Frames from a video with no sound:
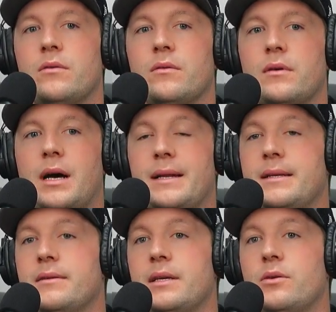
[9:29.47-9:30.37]

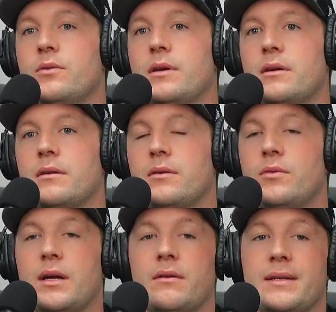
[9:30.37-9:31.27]
ideally who
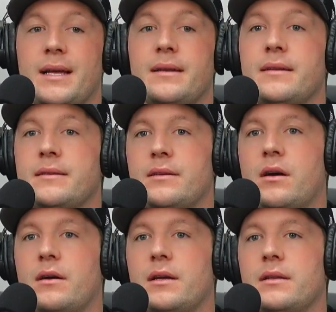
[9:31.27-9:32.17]
they're intending to
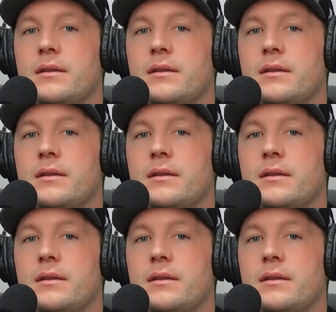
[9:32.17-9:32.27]
target